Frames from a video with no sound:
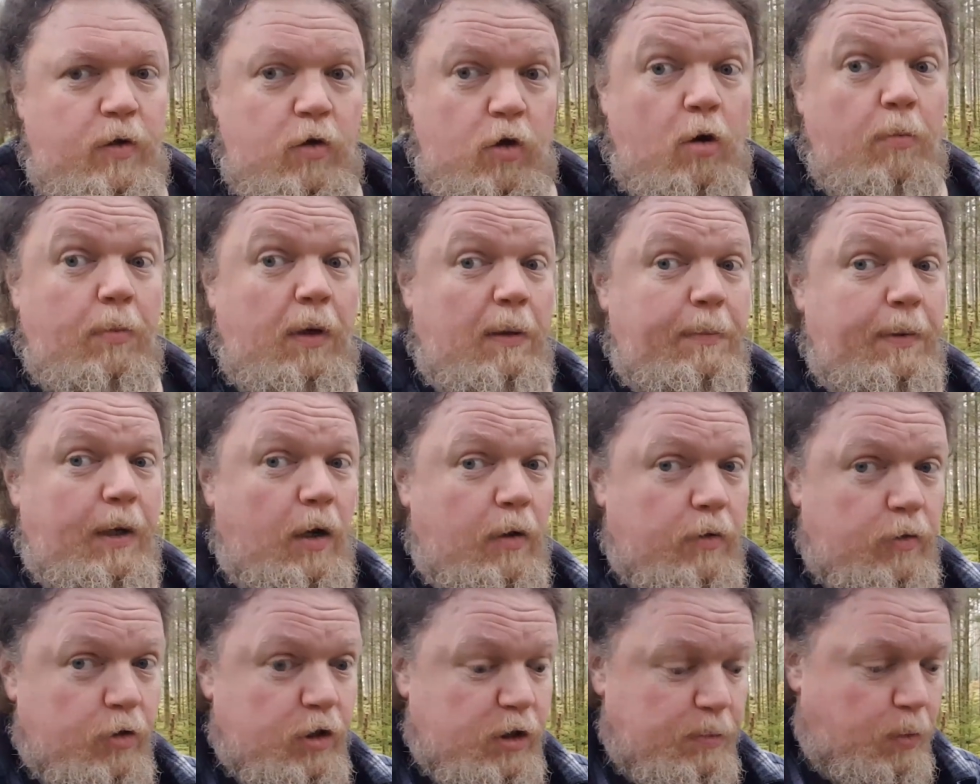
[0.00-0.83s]
normally be
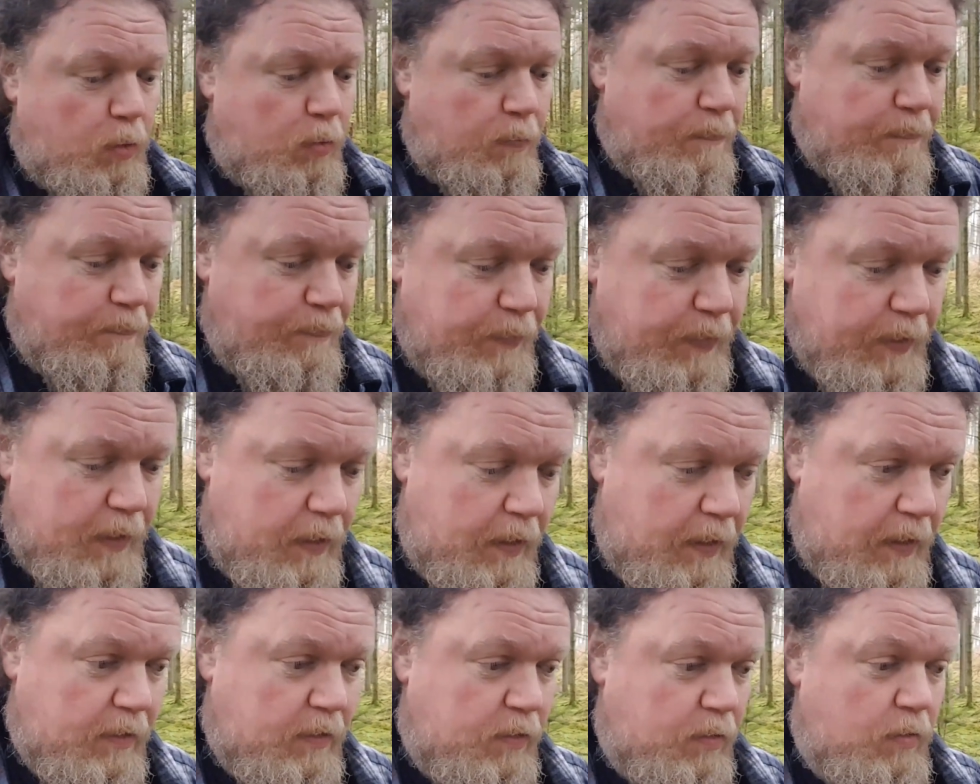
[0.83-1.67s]
unusable.
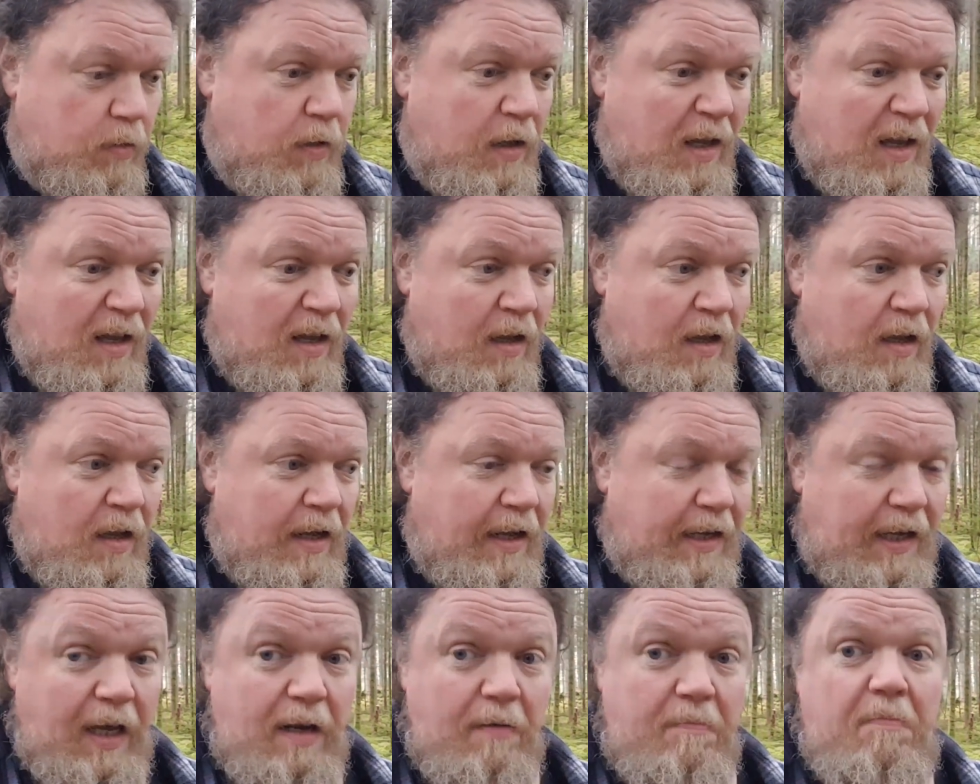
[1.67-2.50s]
So
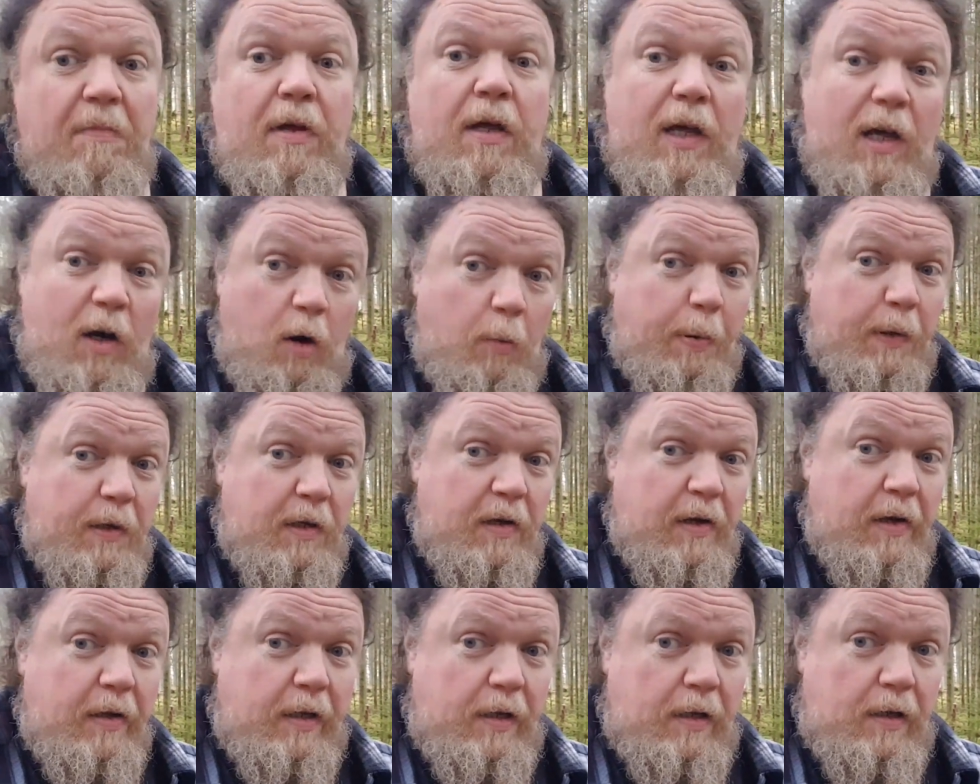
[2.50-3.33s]
again, helping
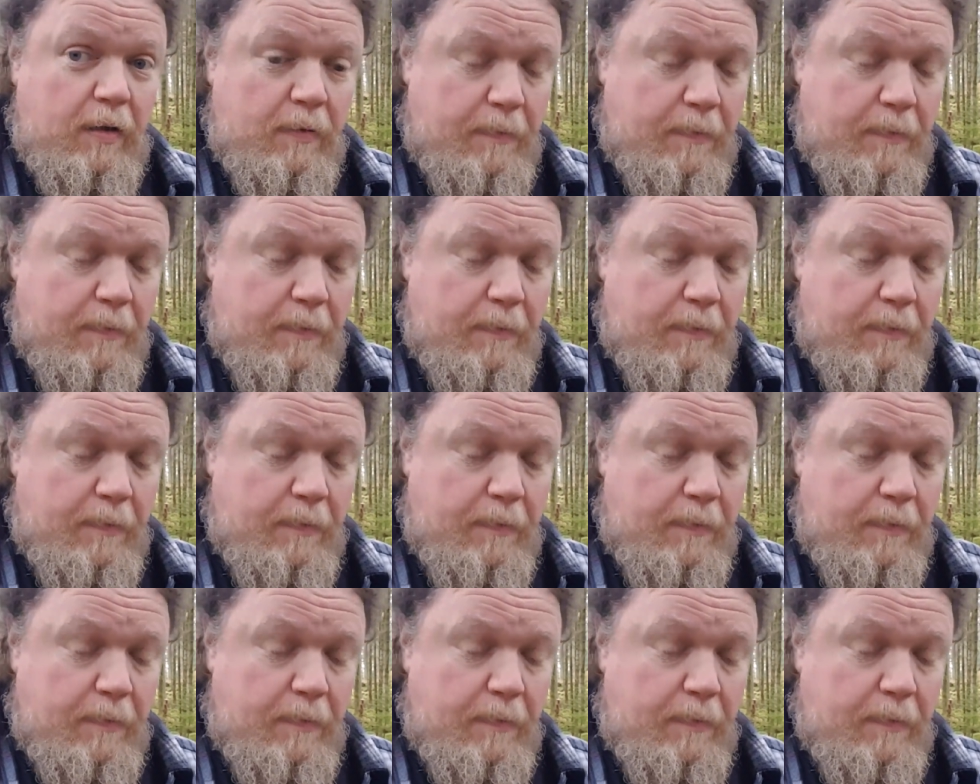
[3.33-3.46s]
you edit.